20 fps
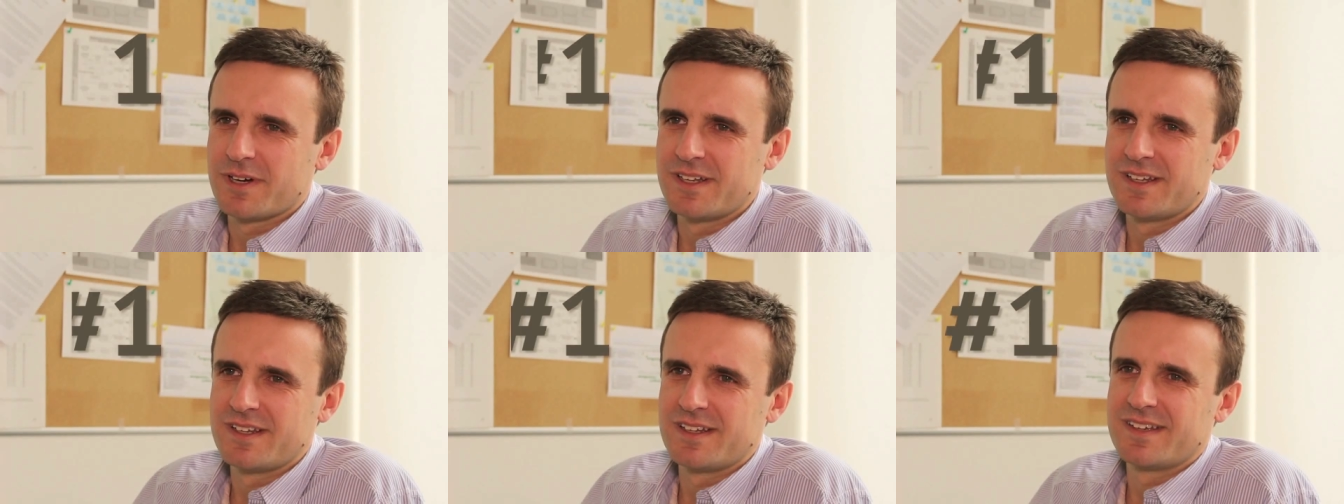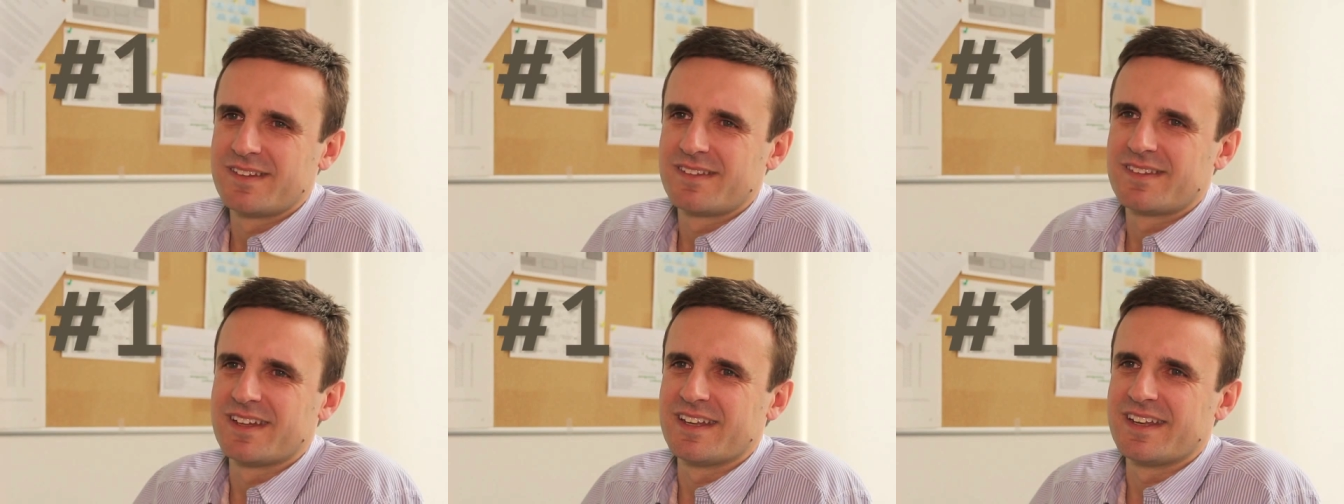one
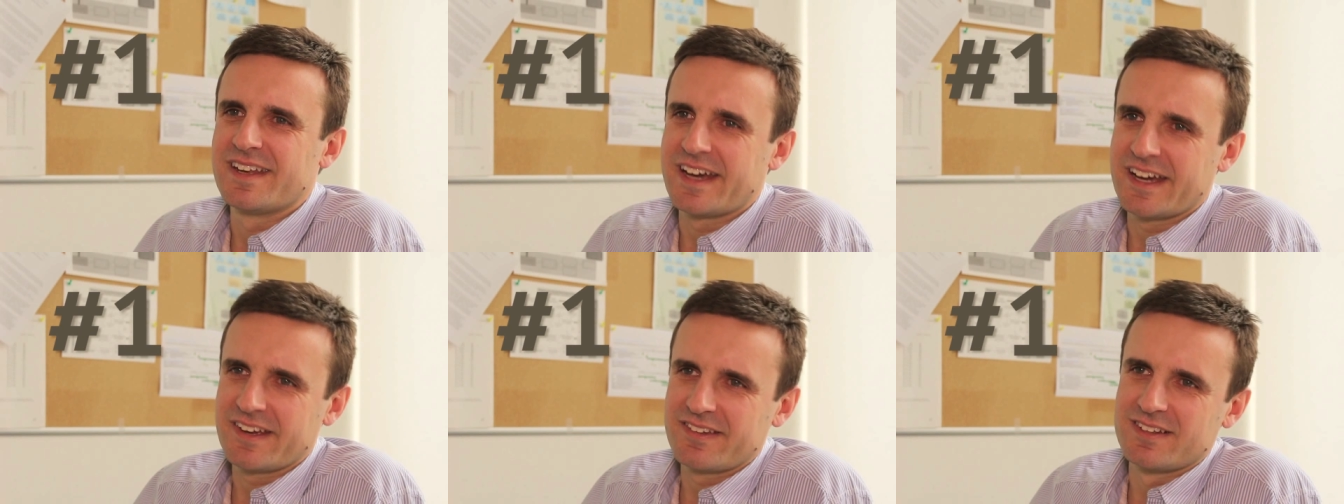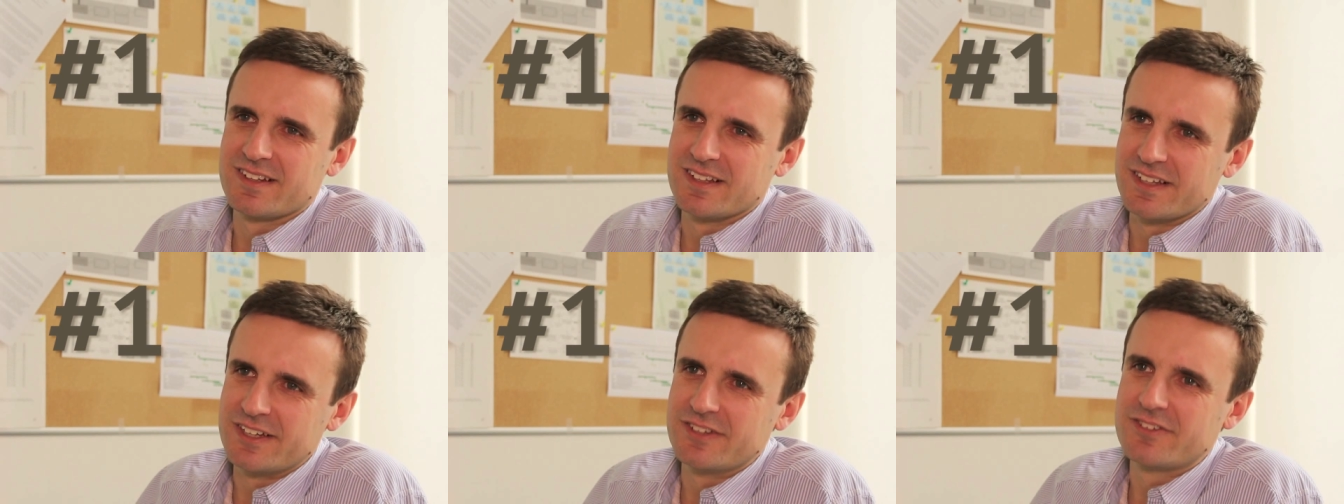is that
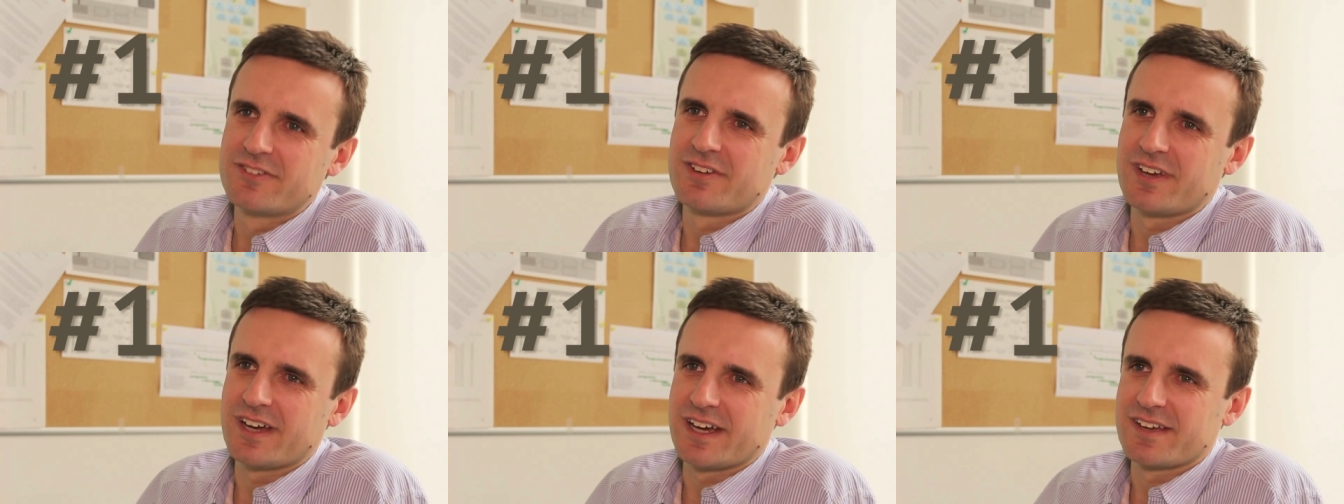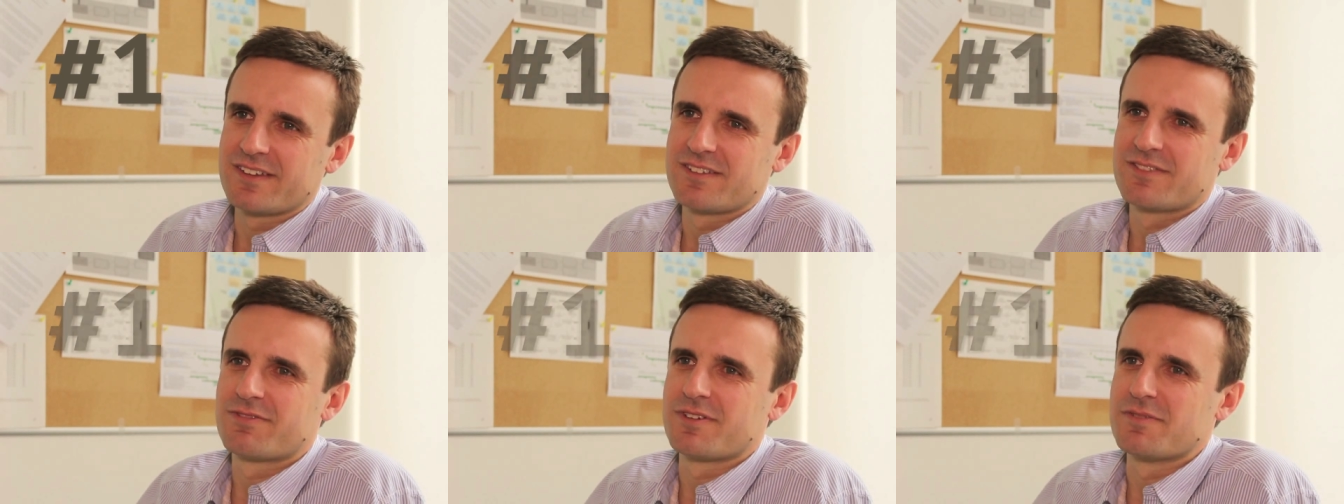national
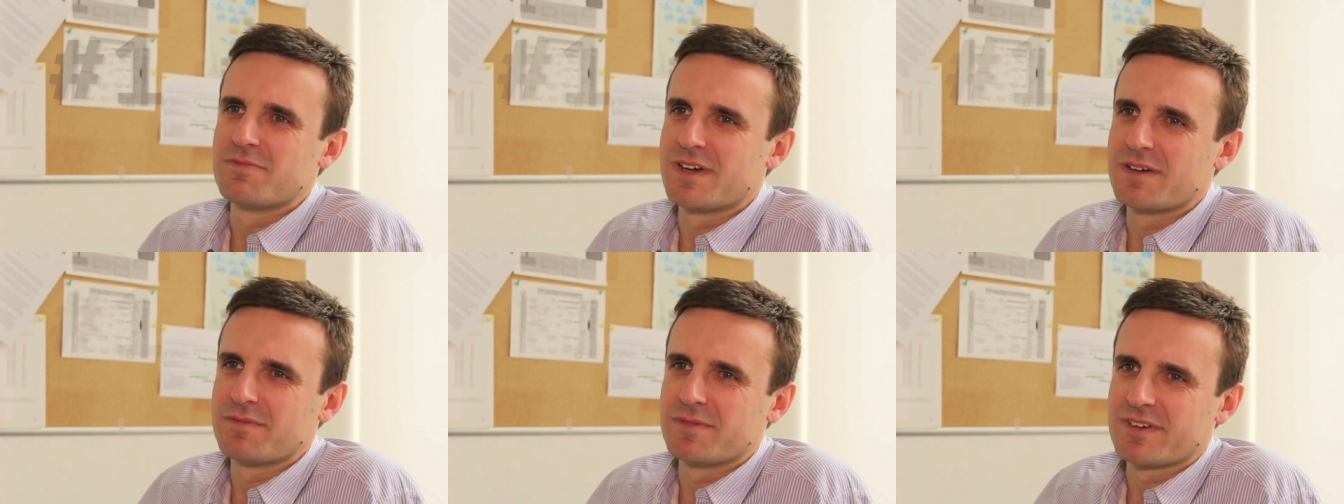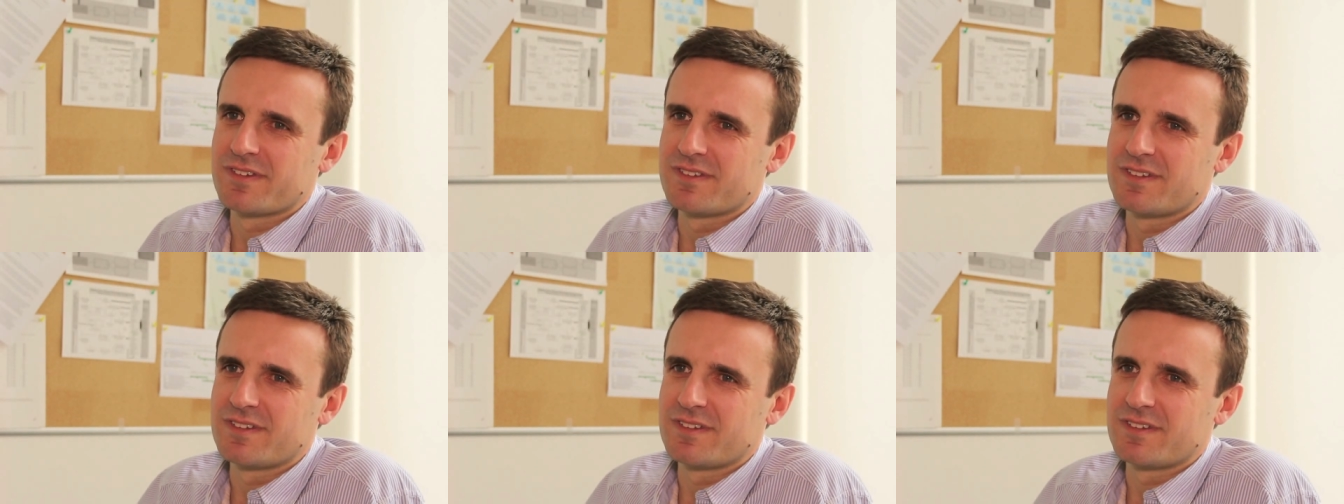interests from member